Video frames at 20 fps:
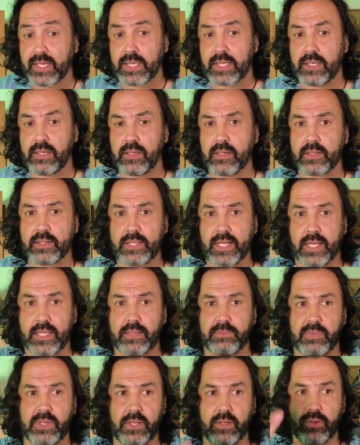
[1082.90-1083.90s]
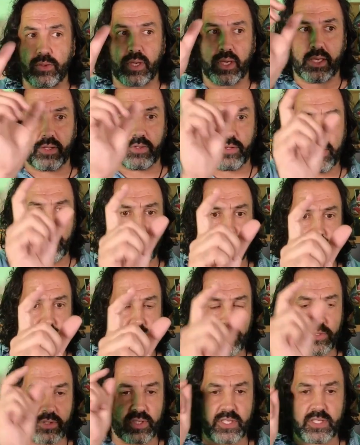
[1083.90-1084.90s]
clear, telling me, okay, you need to
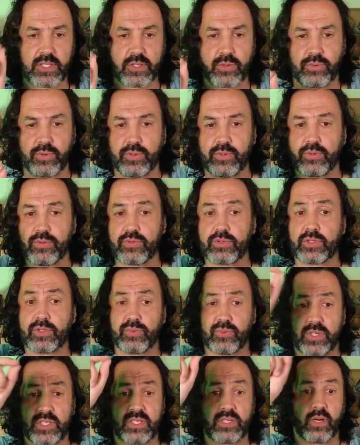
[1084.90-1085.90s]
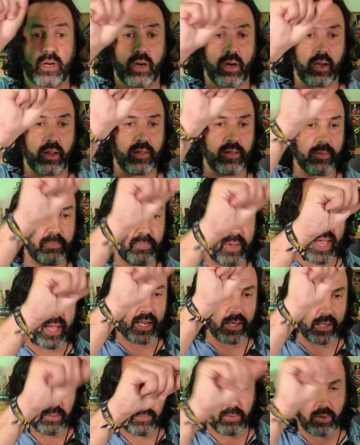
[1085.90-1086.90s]
use these screws, which are in the
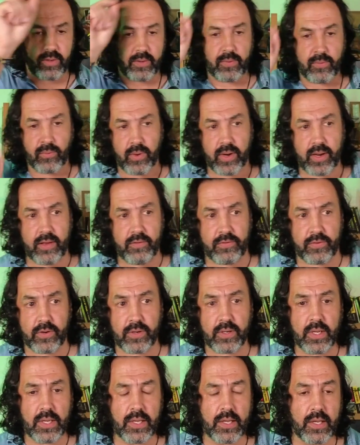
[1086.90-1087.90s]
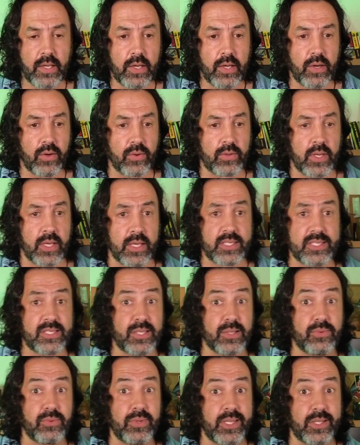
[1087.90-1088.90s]
bag number, whatever. Okay,
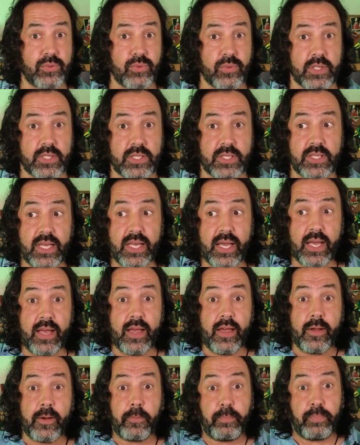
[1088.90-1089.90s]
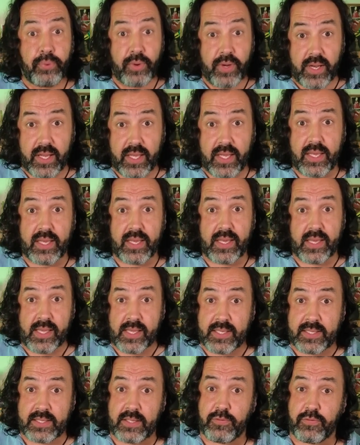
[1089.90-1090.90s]
so it was pretty
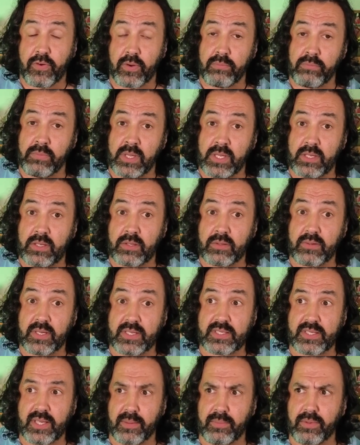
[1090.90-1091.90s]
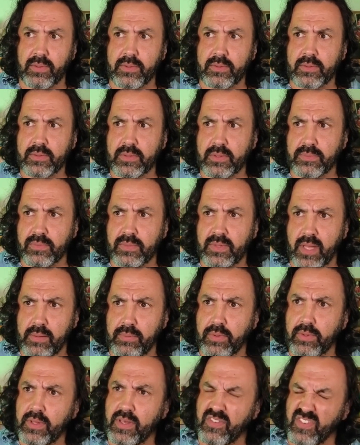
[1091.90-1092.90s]
easy for me to assemble the
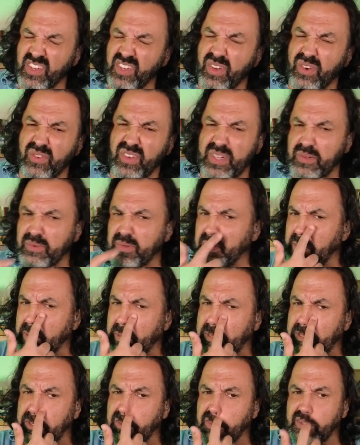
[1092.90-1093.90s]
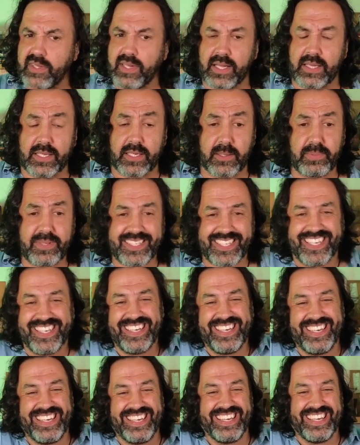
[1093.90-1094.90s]
table, even though it took a little bit,
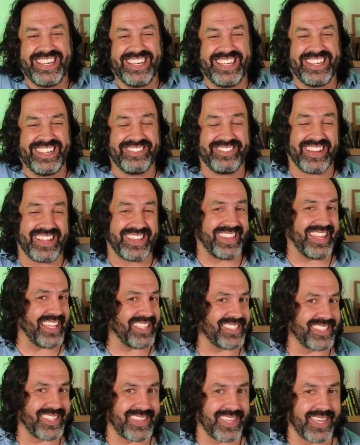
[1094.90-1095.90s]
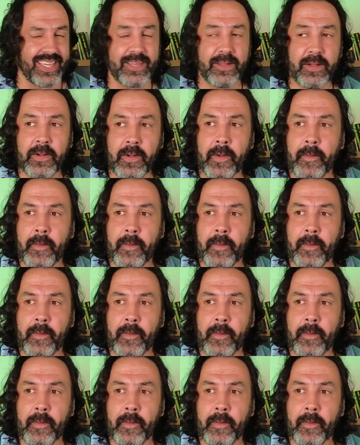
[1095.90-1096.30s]
but that's the thing.